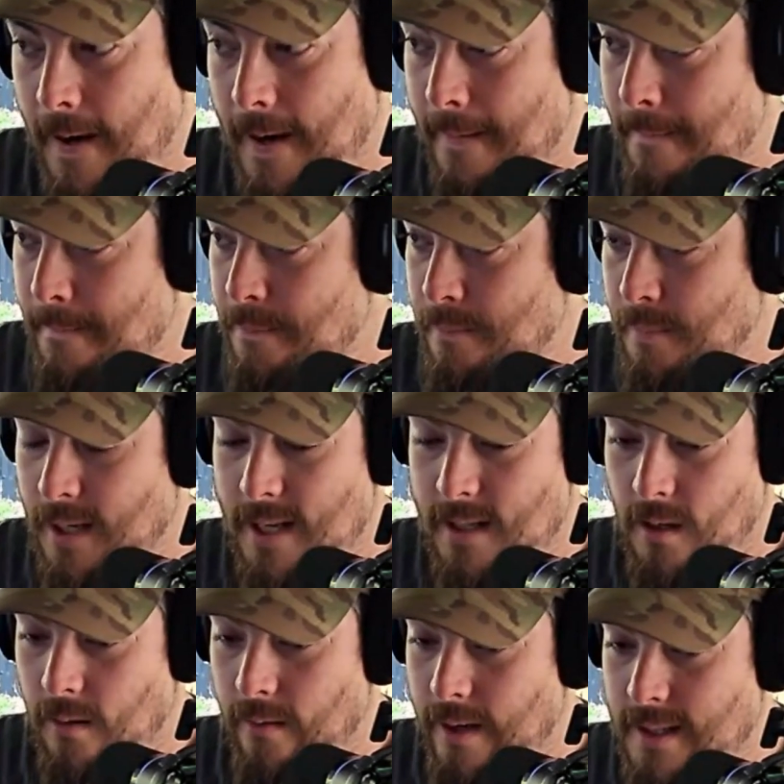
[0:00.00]
Right. But
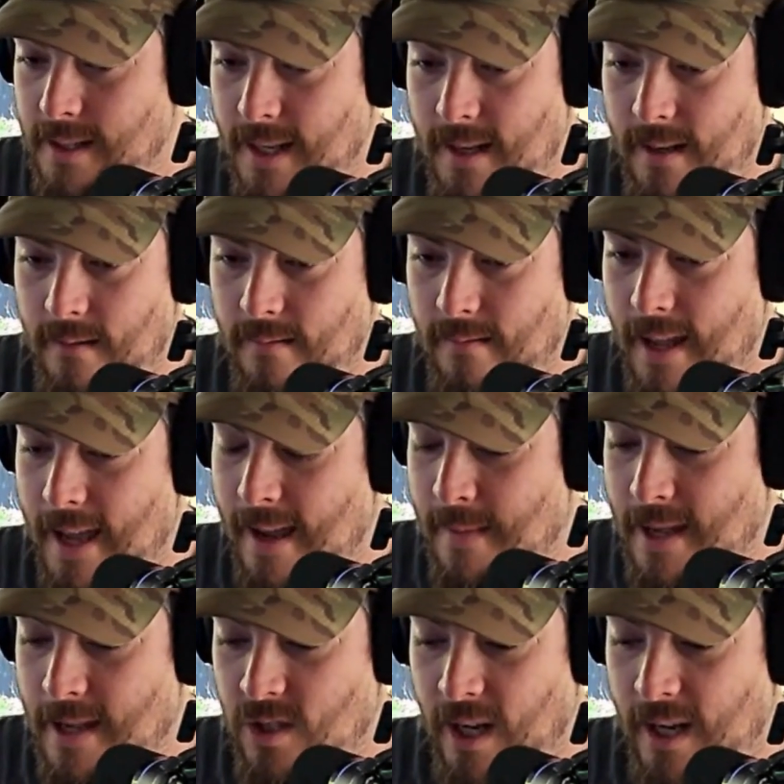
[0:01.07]
he's already said, hey,
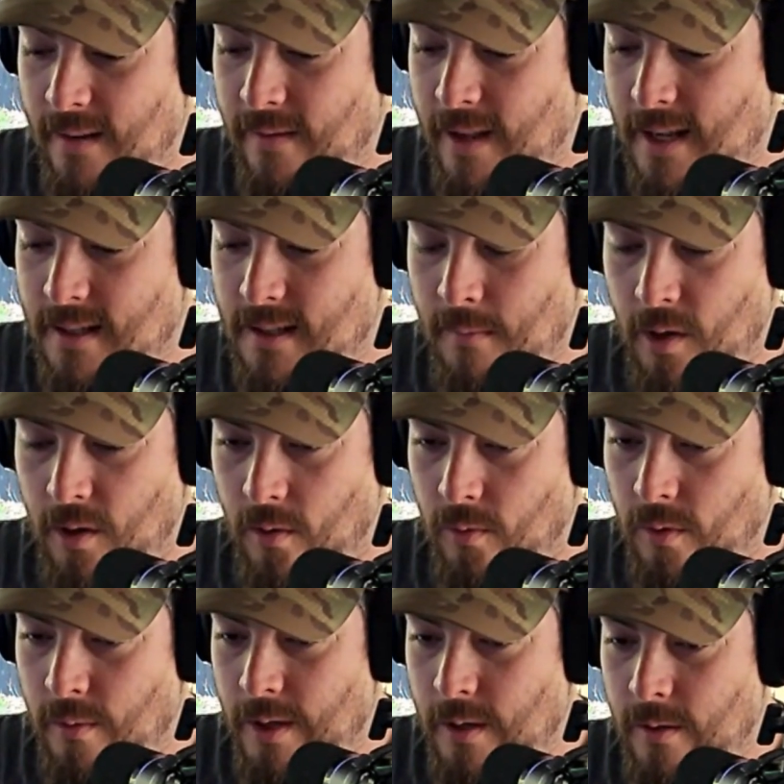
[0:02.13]
man, J.D. Vance and Marco
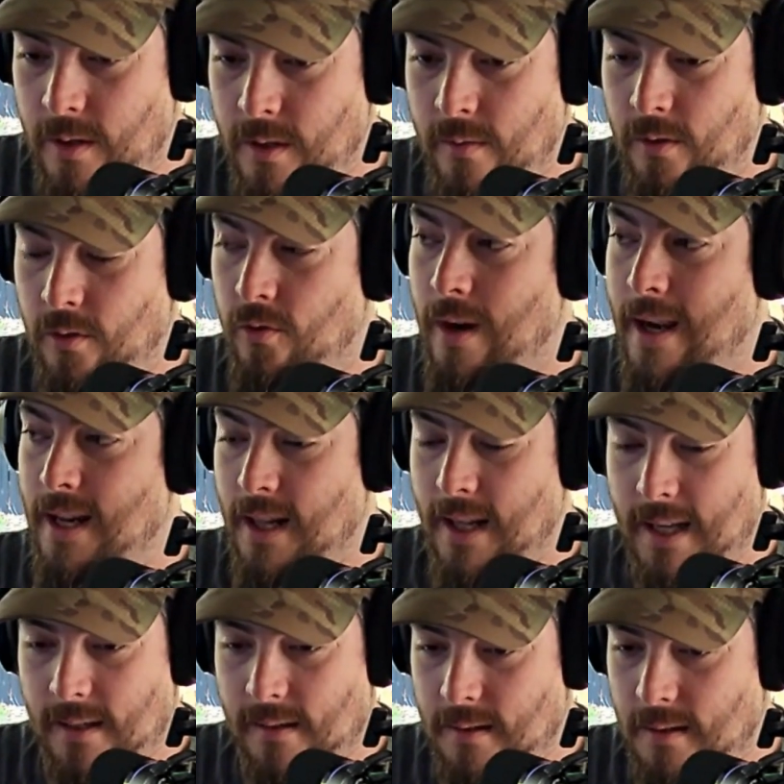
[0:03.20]
Rubio are doing great
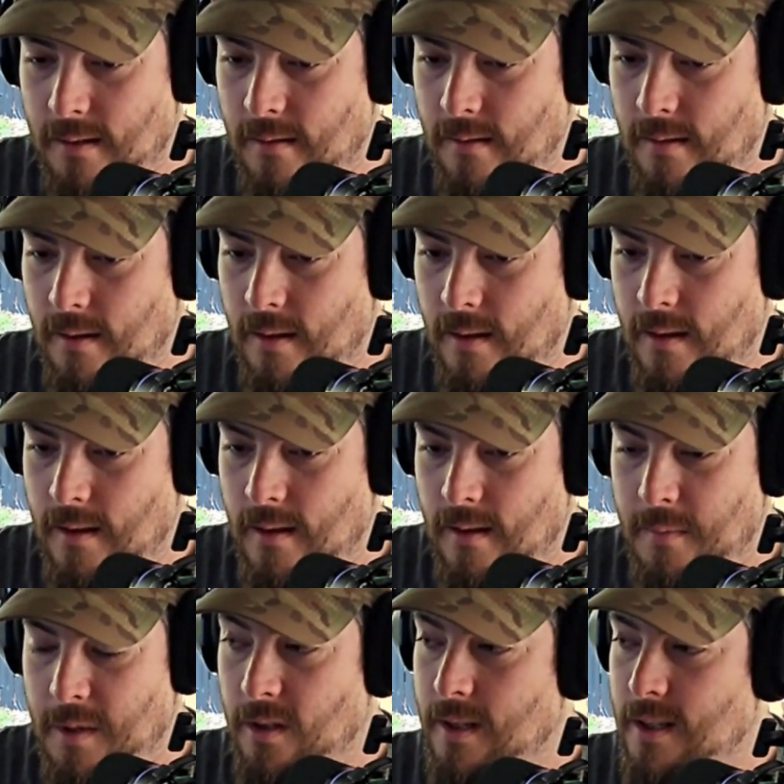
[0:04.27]
things.
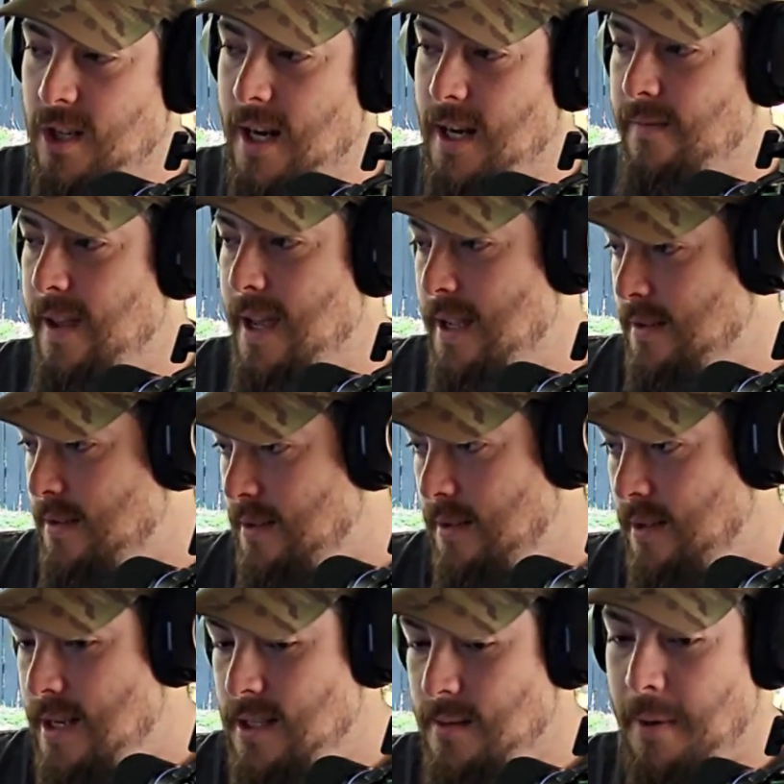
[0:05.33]
I mean, look at J.D. Vance.
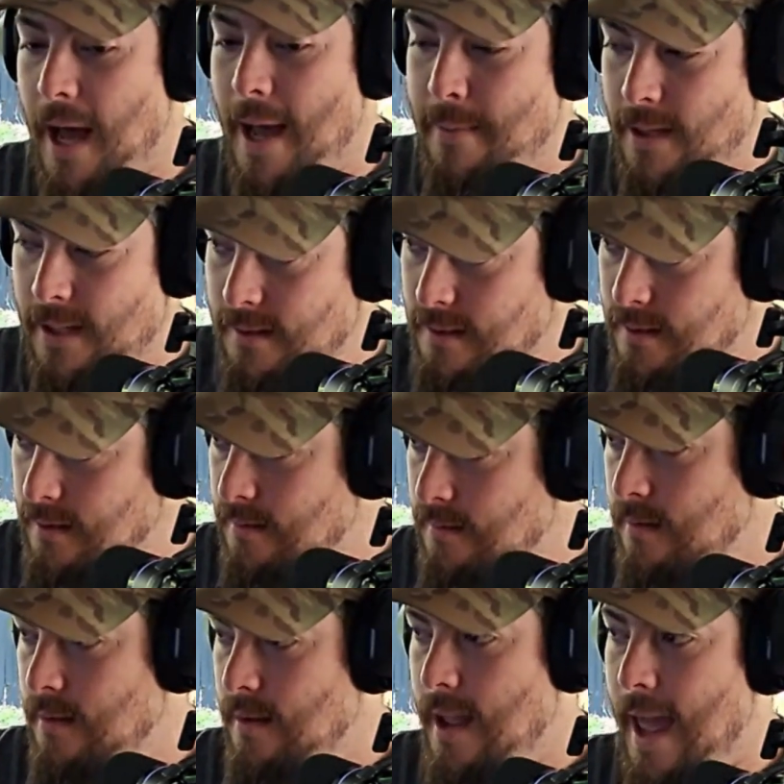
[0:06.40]
He's a populist,
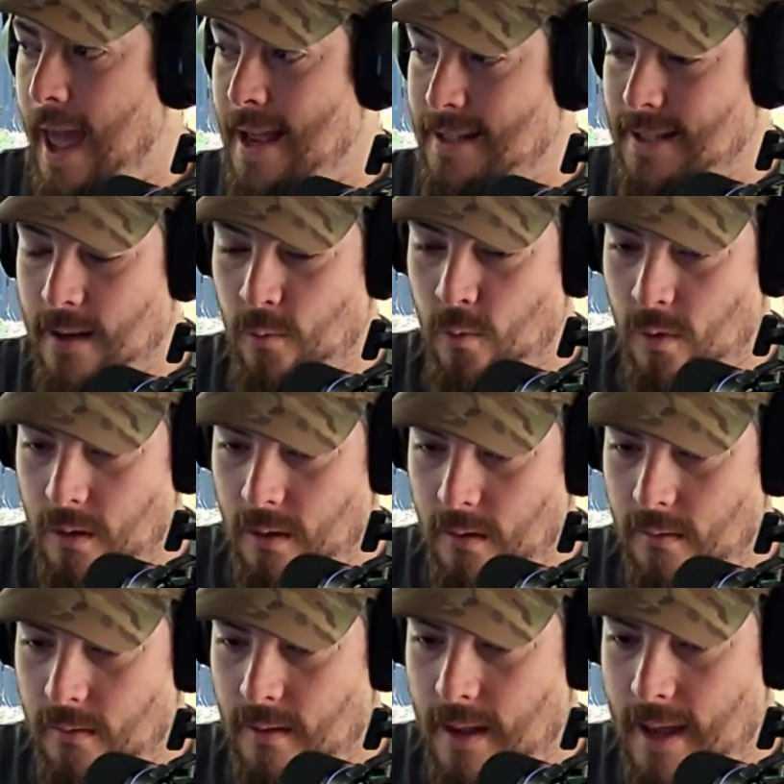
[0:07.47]
anti-war,
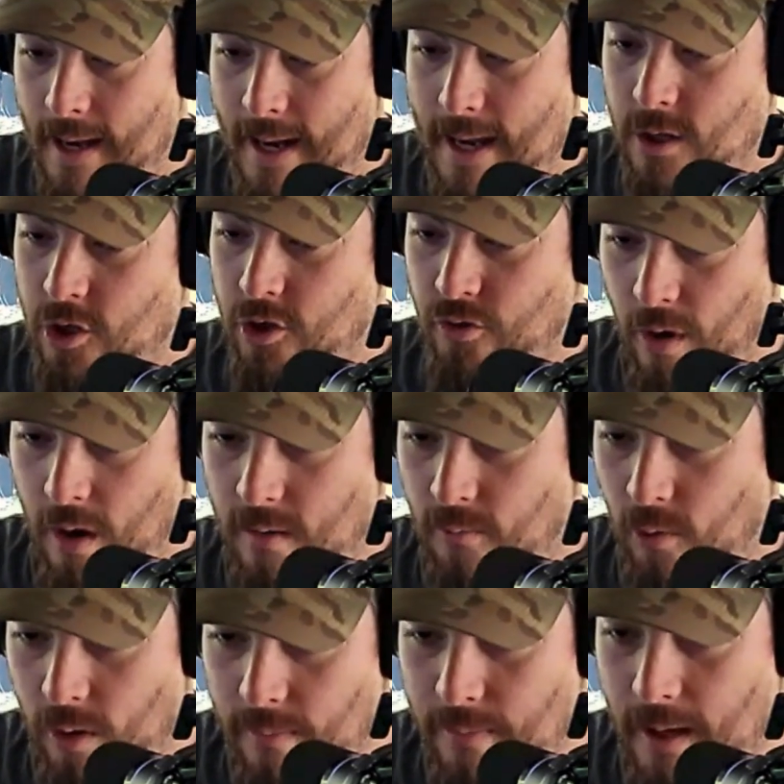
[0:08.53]
and has strong
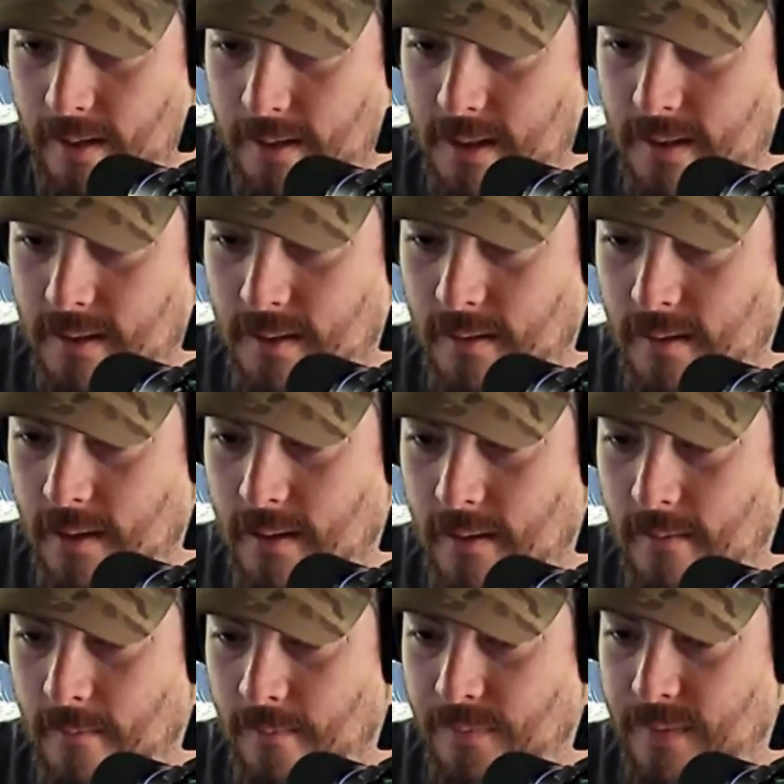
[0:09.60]
border policies.
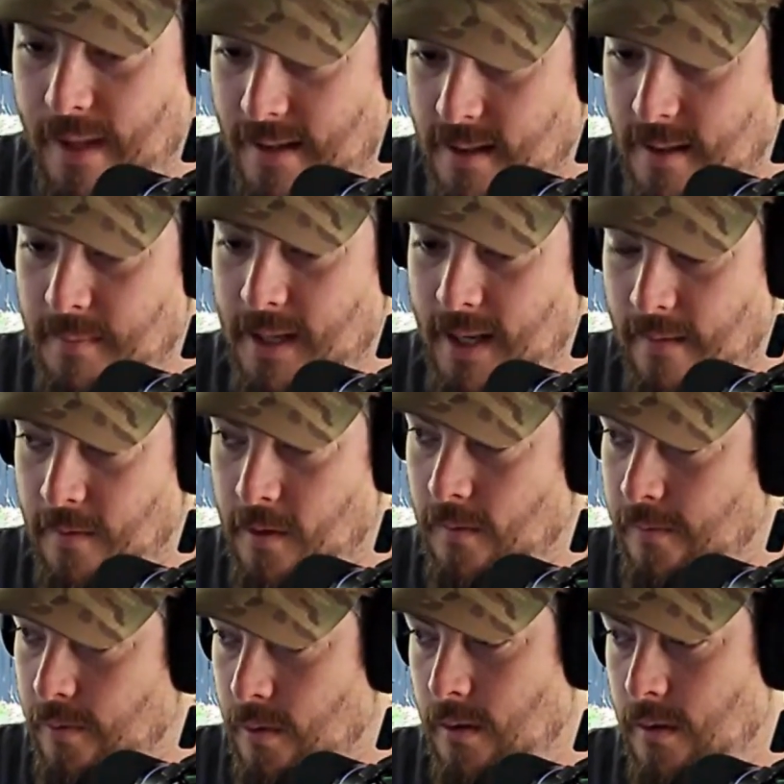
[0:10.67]
That's something I'd vote
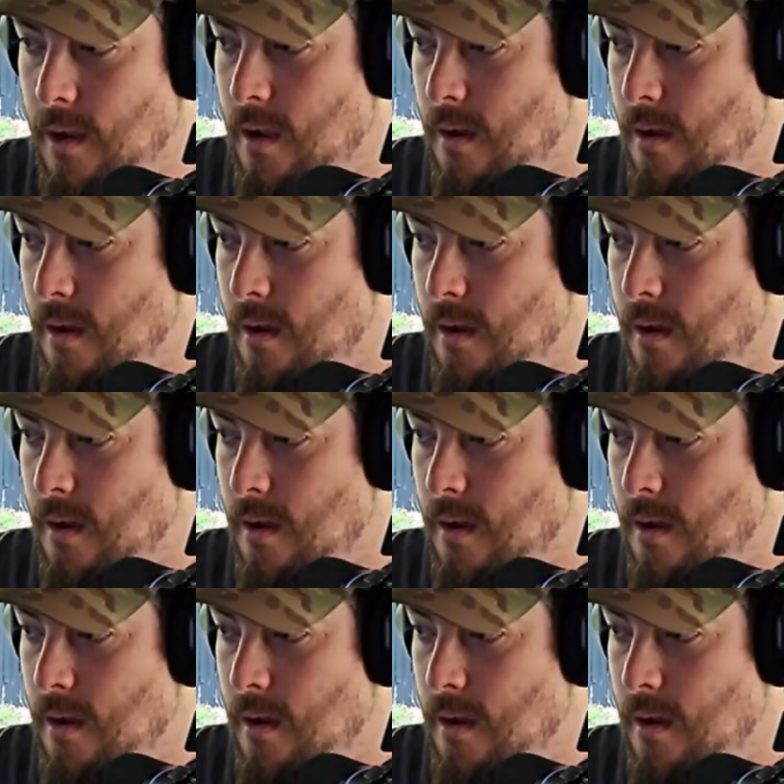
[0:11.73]
for.